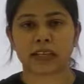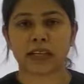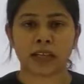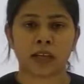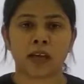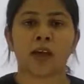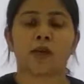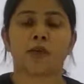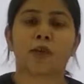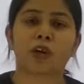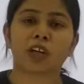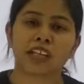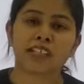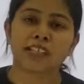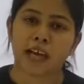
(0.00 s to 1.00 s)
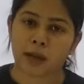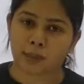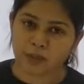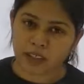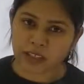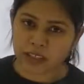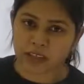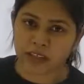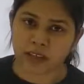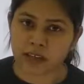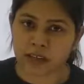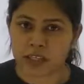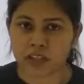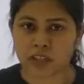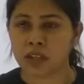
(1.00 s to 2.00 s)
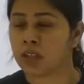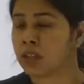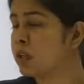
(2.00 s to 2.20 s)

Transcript: that what is happening in regression.